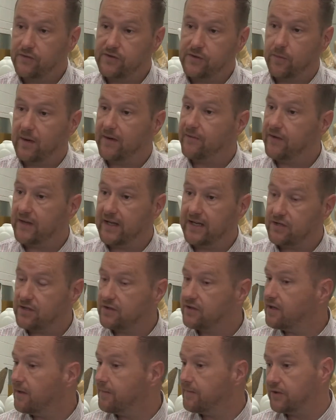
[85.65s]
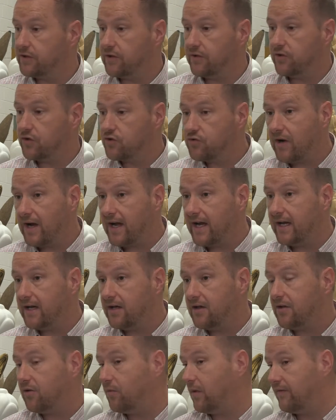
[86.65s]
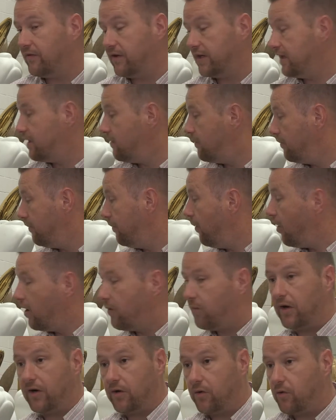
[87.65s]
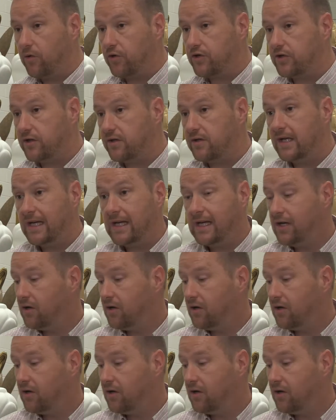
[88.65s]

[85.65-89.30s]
so whether they just come and do the trail, or whether they come and buy one at auction,